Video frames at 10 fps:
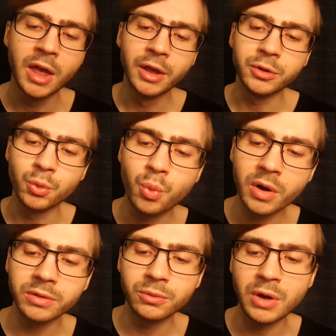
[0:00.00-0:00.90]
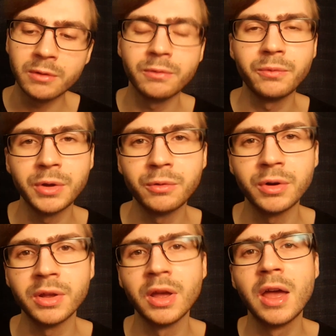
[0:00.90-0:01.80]
You want to have a
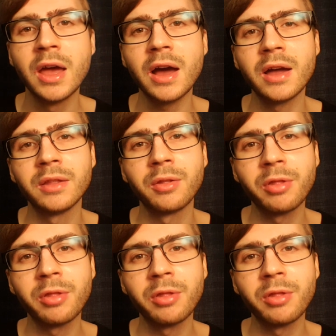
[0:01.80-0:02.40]
theory and